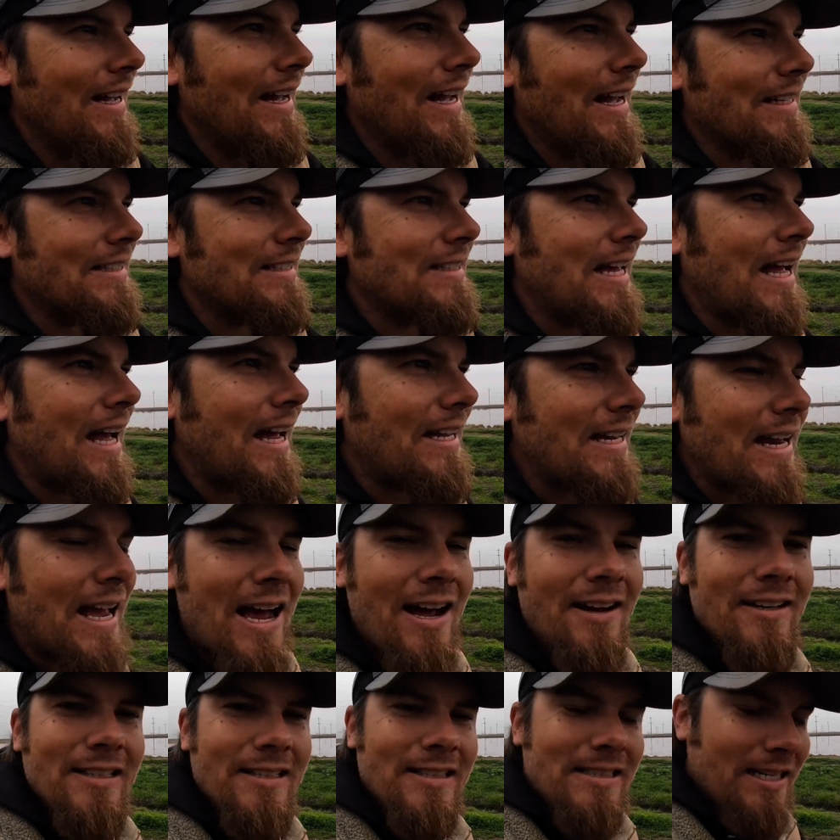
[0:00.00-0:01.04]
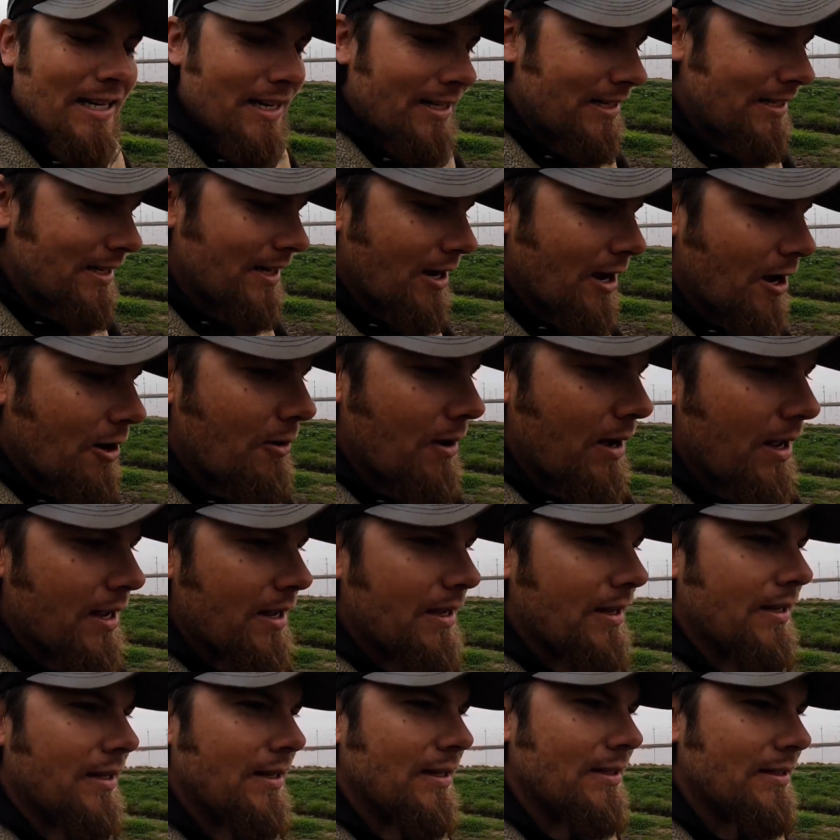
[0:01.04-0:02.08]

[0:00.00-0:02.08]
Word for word: I sat down and said, you know what?